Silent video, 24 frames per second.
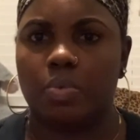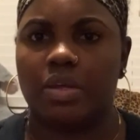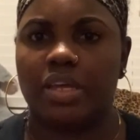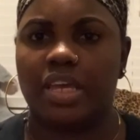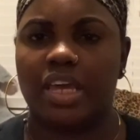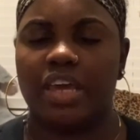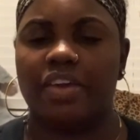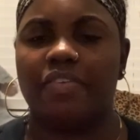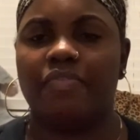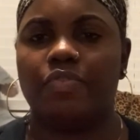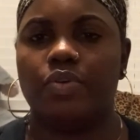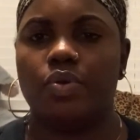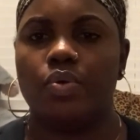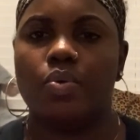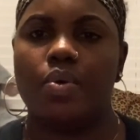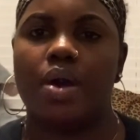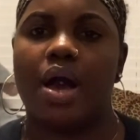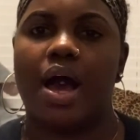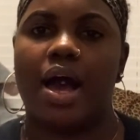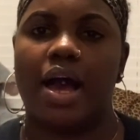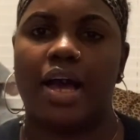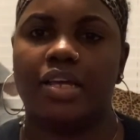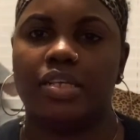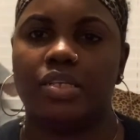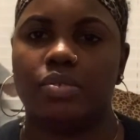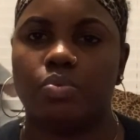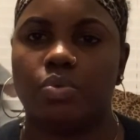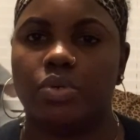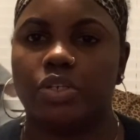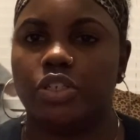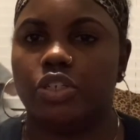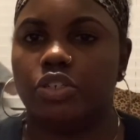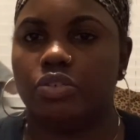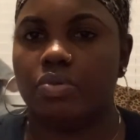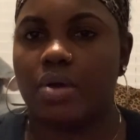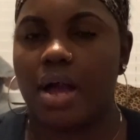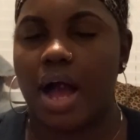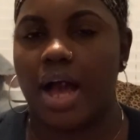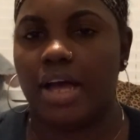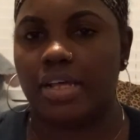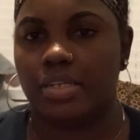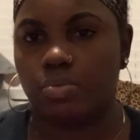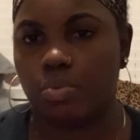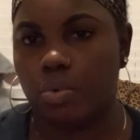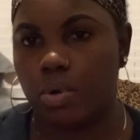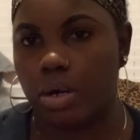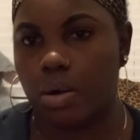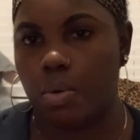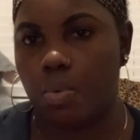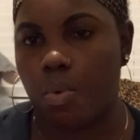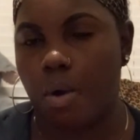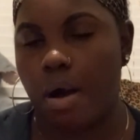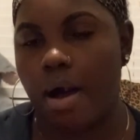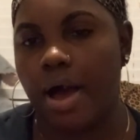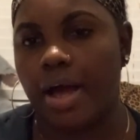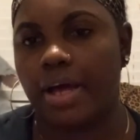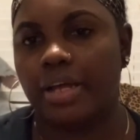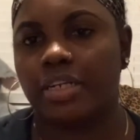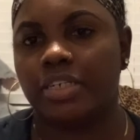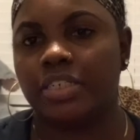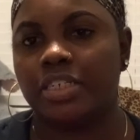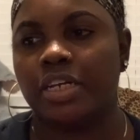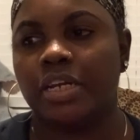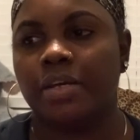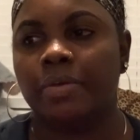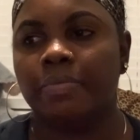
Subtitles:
give you guys what you guys want to watch,